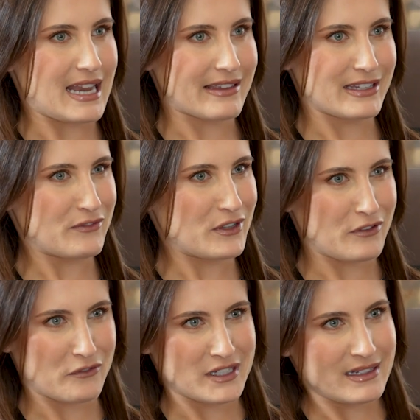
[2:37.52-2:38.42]
like the Nifty
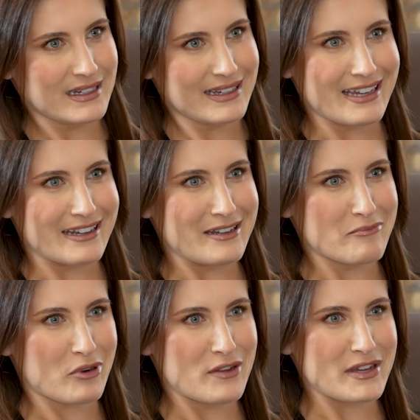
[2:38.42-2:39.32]
50 in
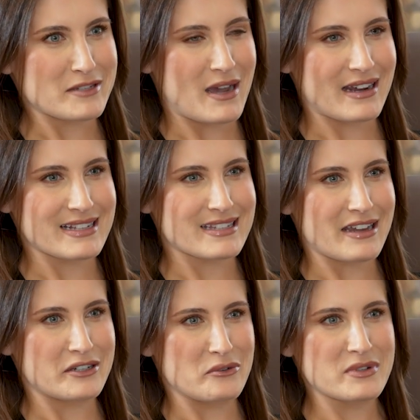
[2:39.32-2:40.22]
previous market
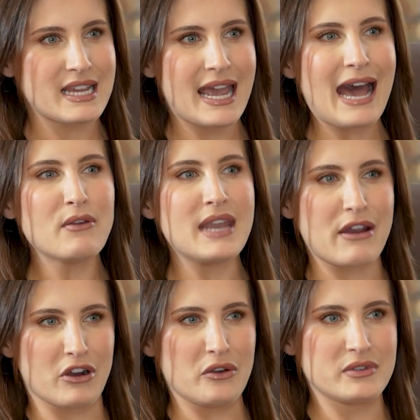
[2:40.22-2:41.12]
cycles. How
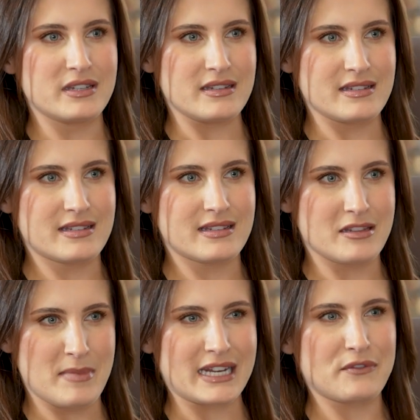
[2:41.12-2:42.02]
narrow does
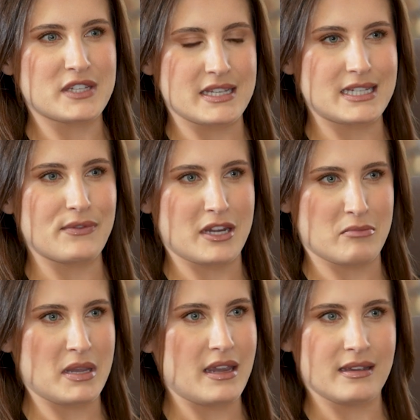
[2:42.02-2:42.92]
the Magnificent Seven
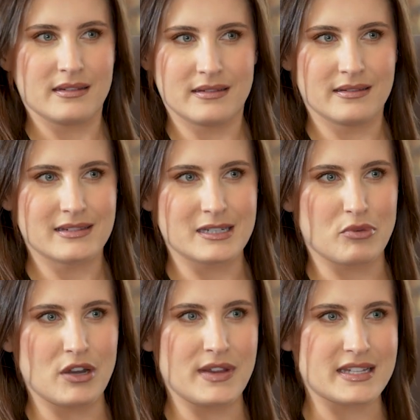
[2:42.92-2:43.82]
compare to
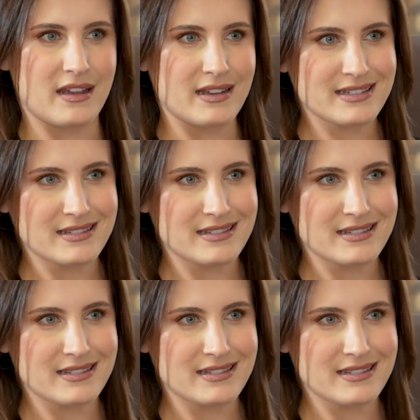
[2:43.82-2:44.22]
previous highs?